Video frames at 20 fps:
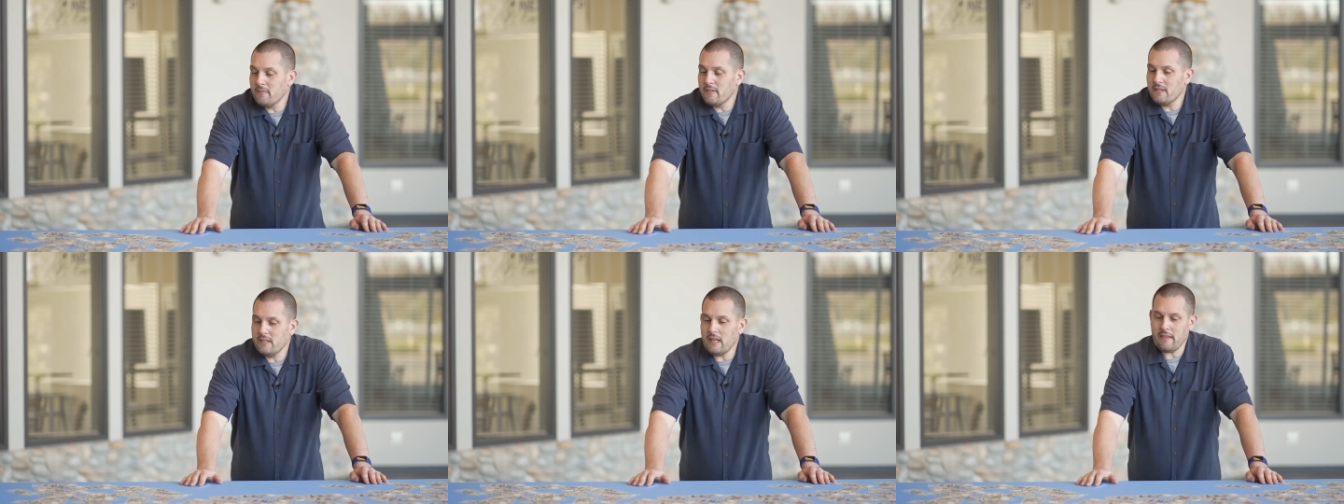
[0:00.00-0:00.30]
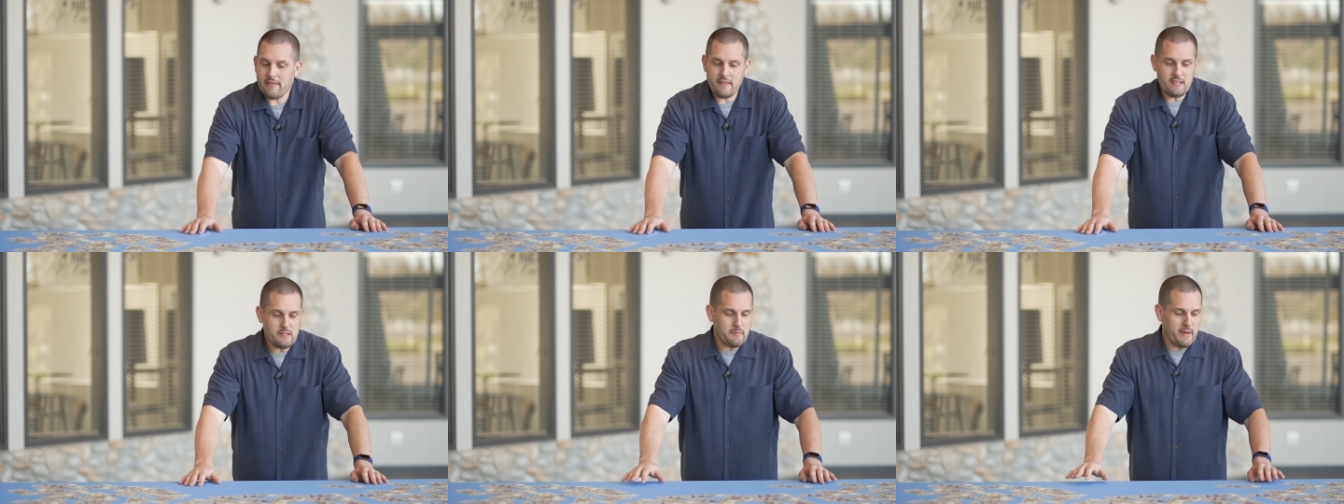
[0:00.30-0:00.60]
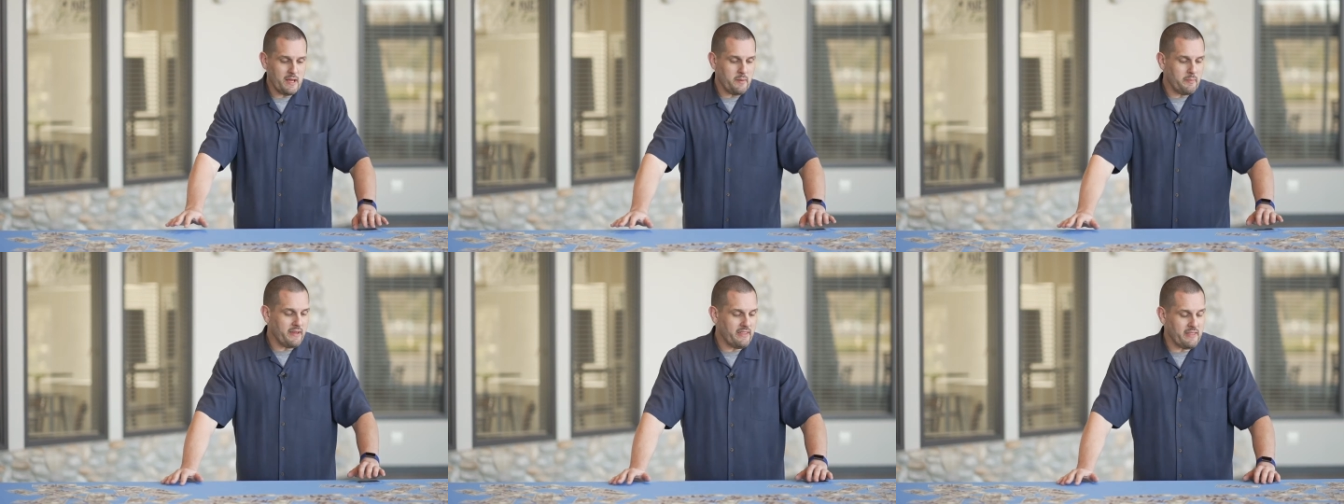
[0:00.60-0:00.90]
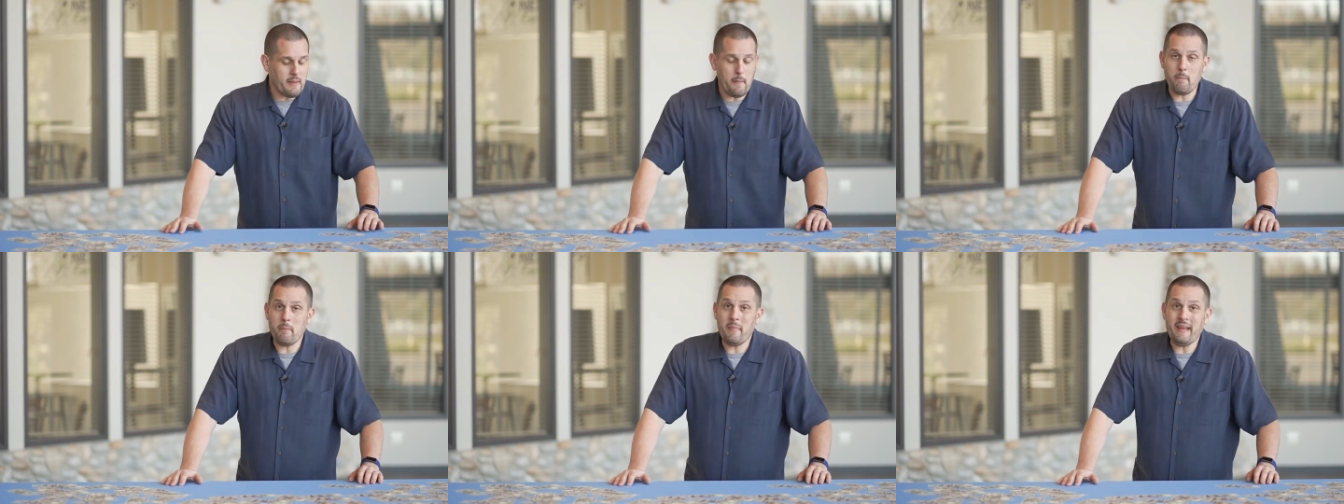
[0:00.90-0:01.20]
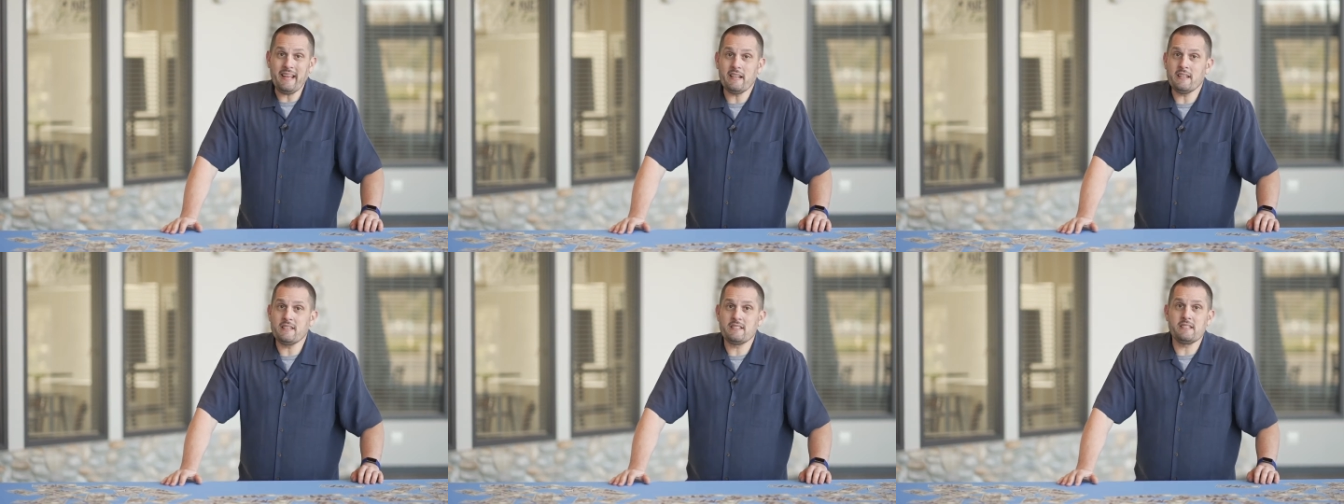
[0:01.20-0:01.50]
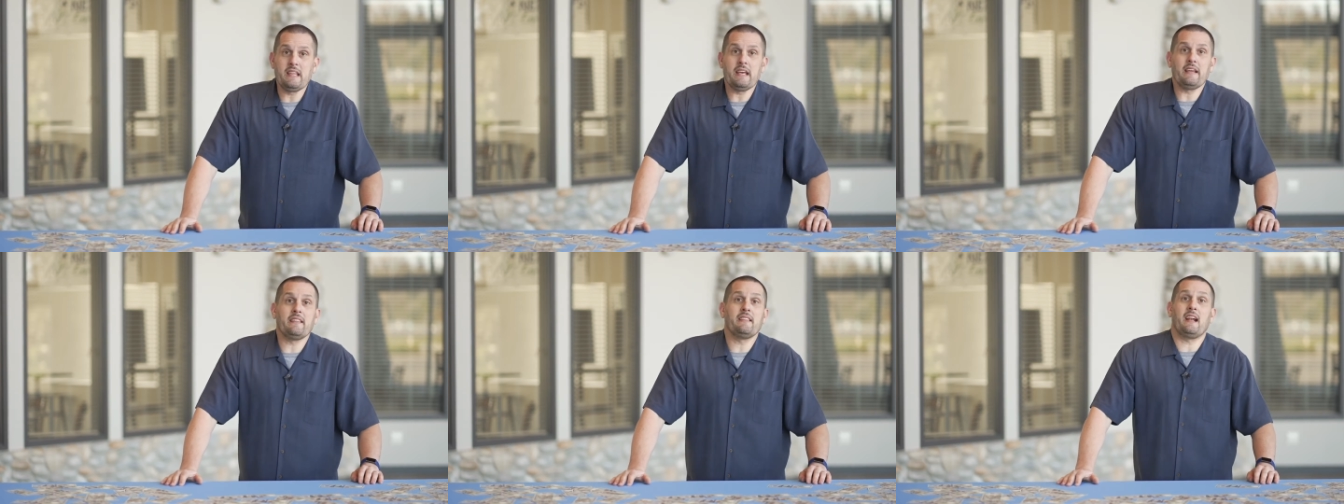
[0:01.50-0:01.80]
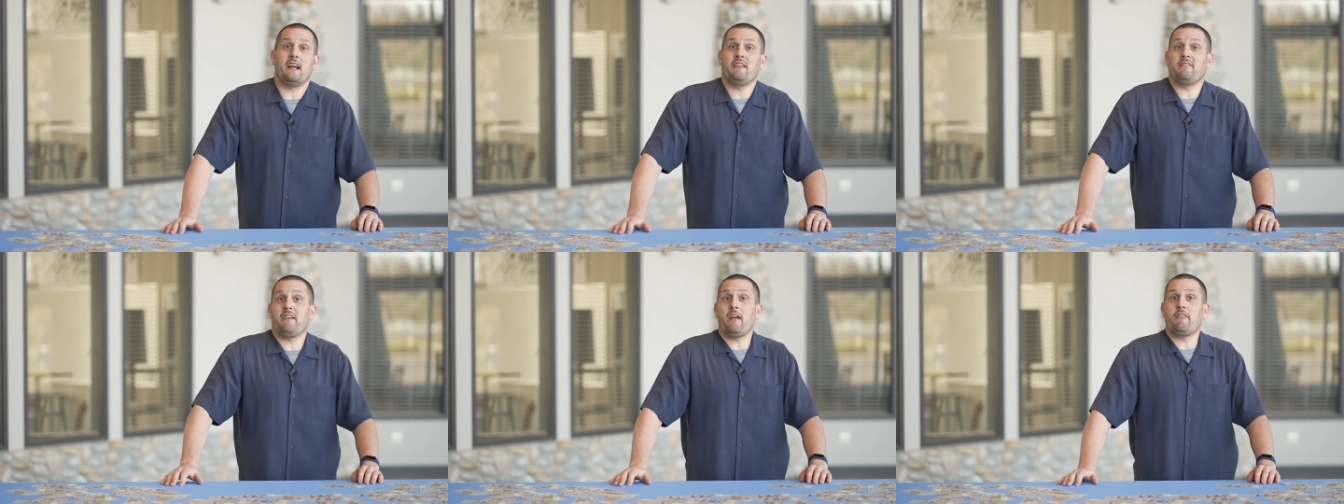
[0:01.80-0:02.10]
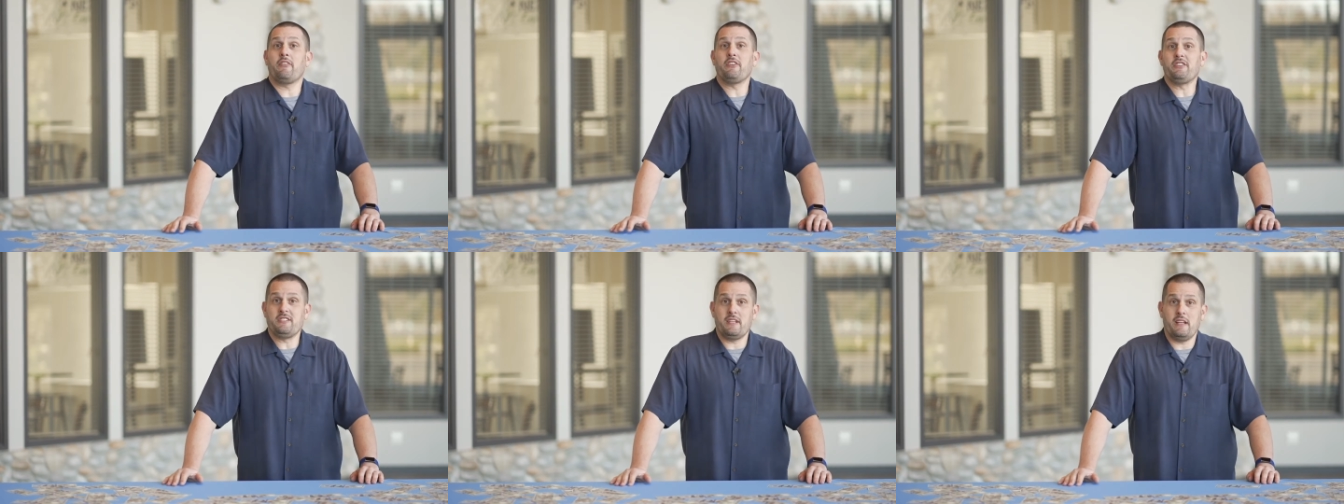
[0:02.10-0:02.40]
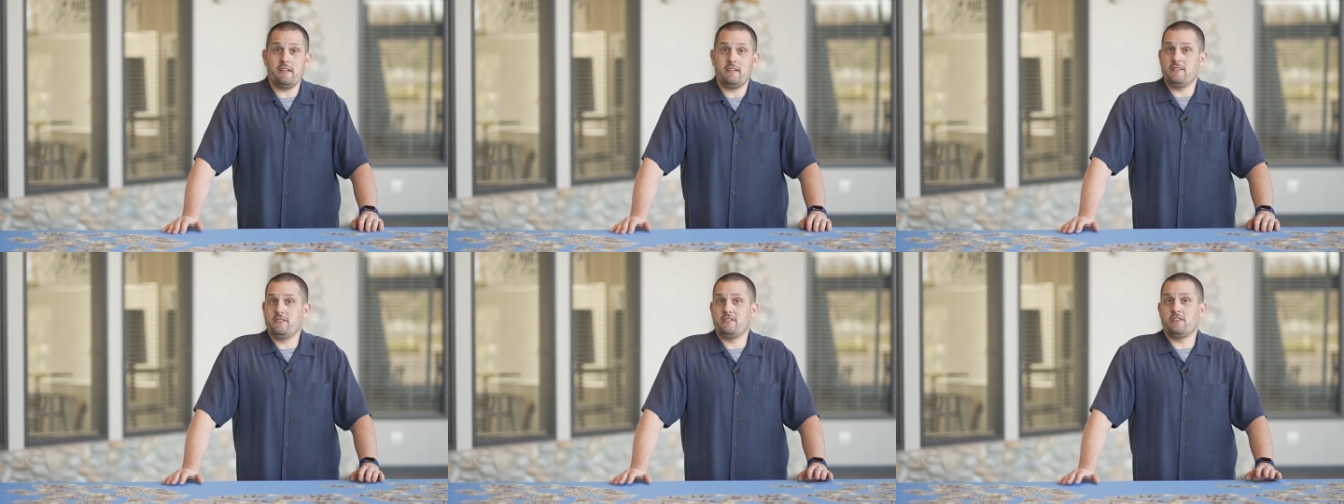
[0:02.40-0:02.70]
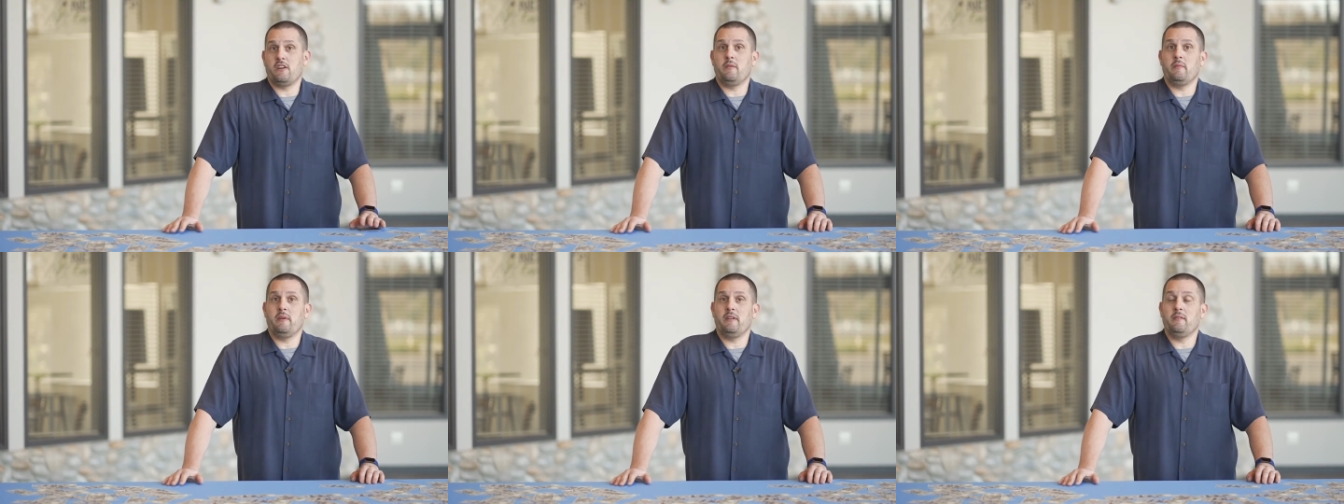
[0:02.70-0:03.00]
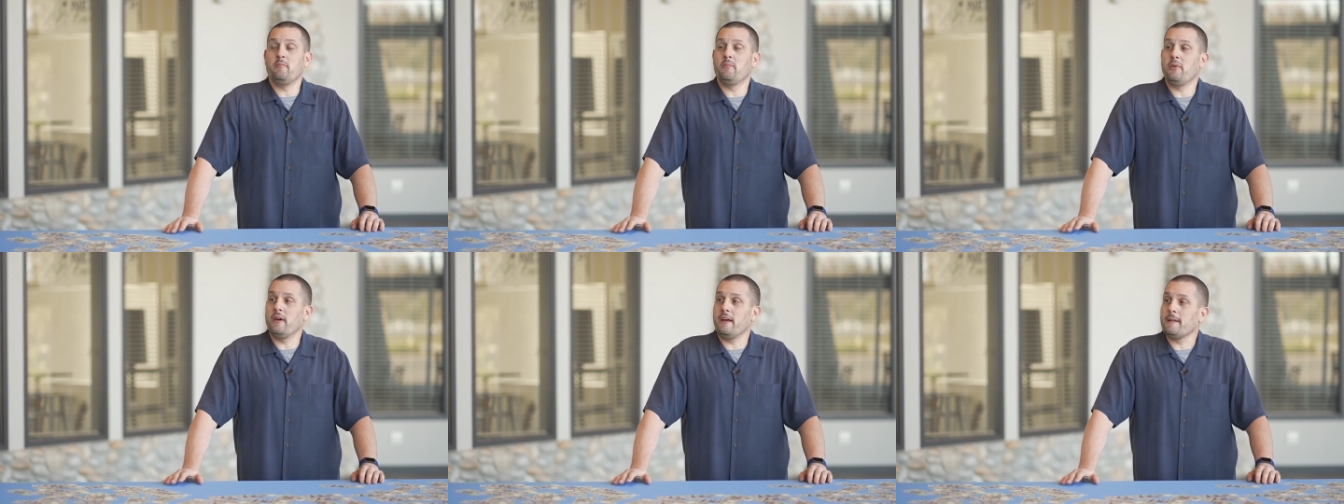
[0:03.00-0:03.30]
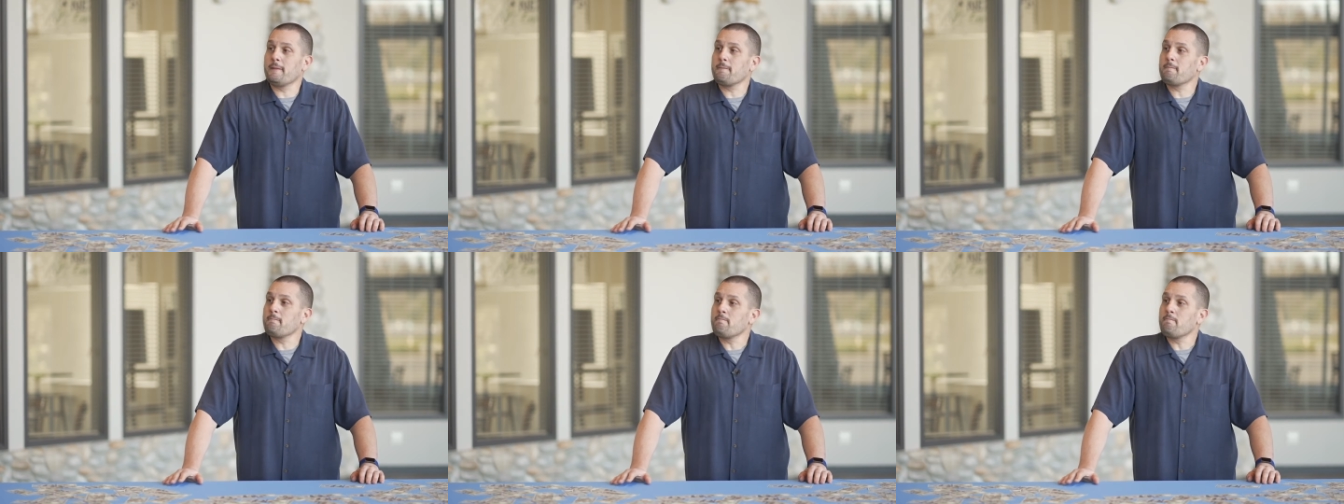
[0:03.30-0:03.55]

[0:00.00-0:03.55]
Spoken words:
Now, this may be the meanest thing that I've ever said in a sermon, but